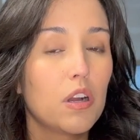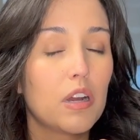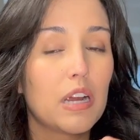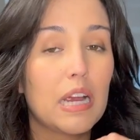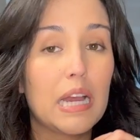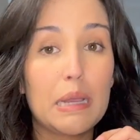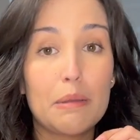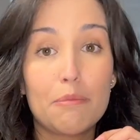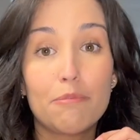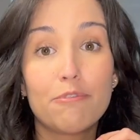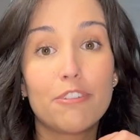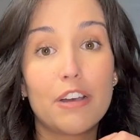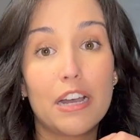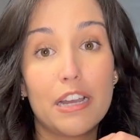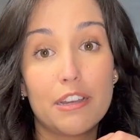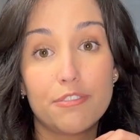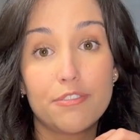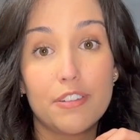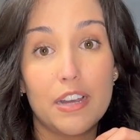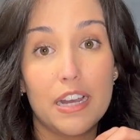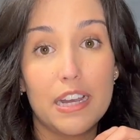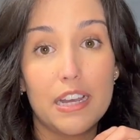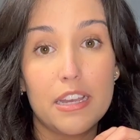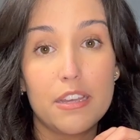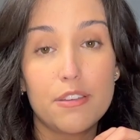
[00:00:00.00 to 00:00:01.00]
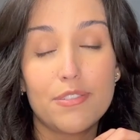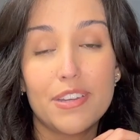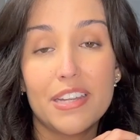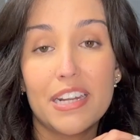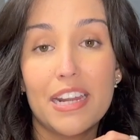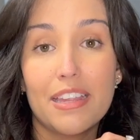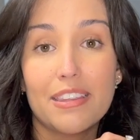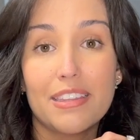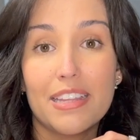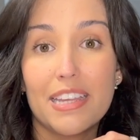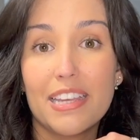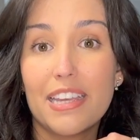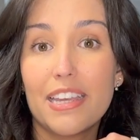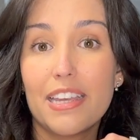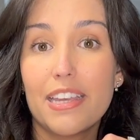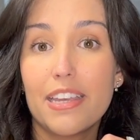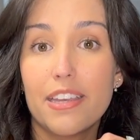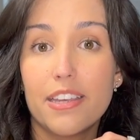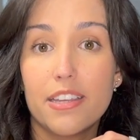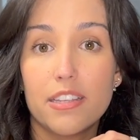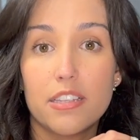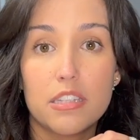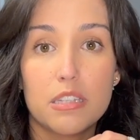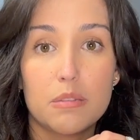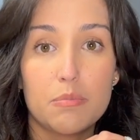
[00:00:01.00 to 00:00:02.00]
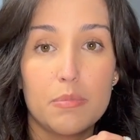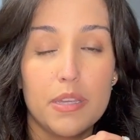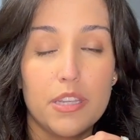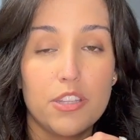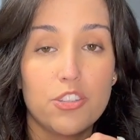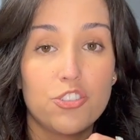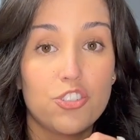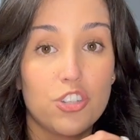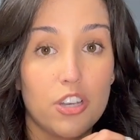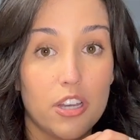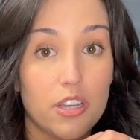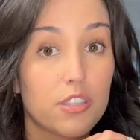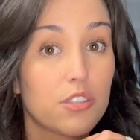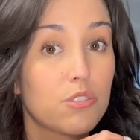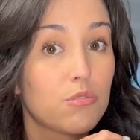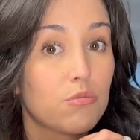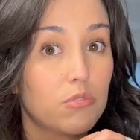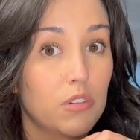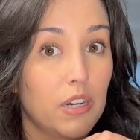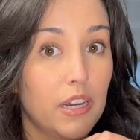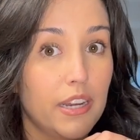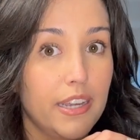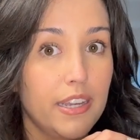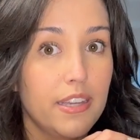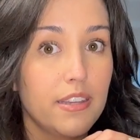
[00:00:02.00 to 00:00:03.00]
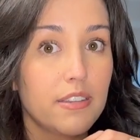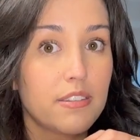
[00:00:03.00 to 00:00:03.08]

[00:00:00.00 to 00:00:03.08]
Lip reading: I'm 5'5", and I think it hits me just right.